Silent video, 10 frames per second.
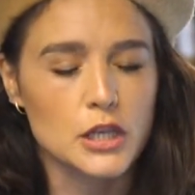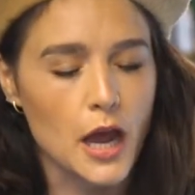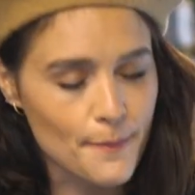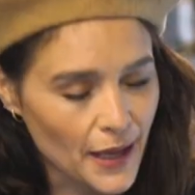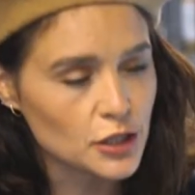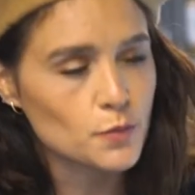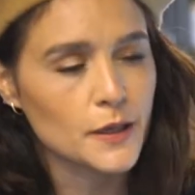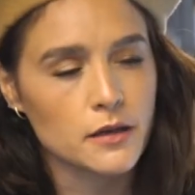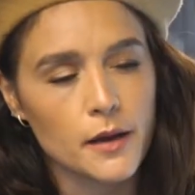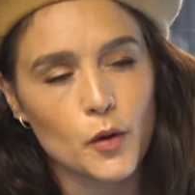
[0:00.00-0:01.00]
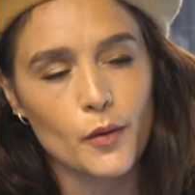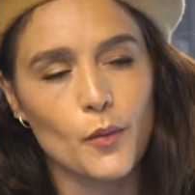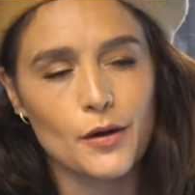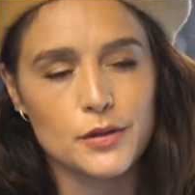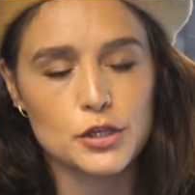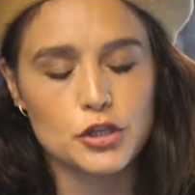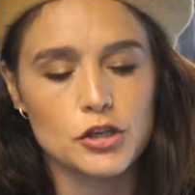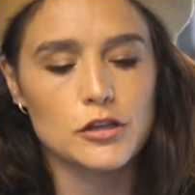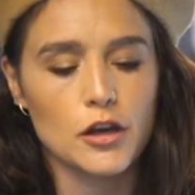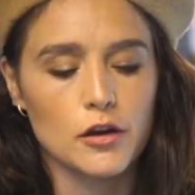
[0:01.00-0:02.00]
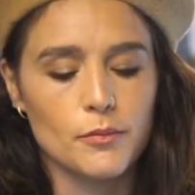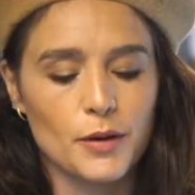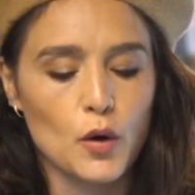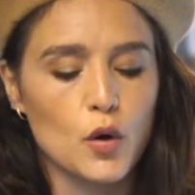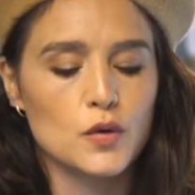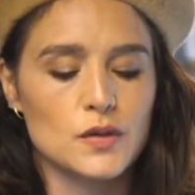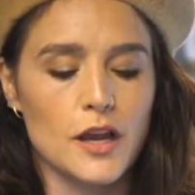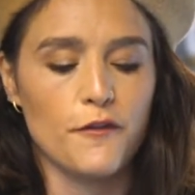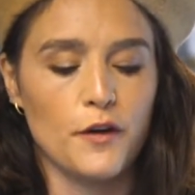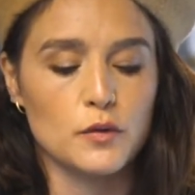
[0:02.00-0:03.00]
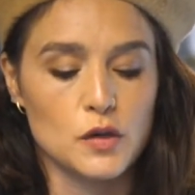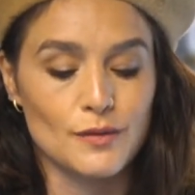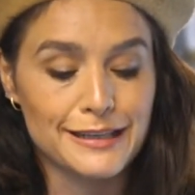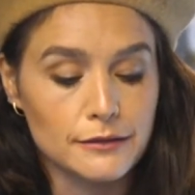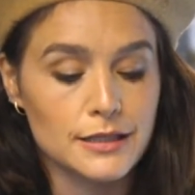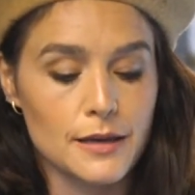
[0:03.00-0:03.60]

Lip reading: managed my time quite well in the studio because I felt so guilty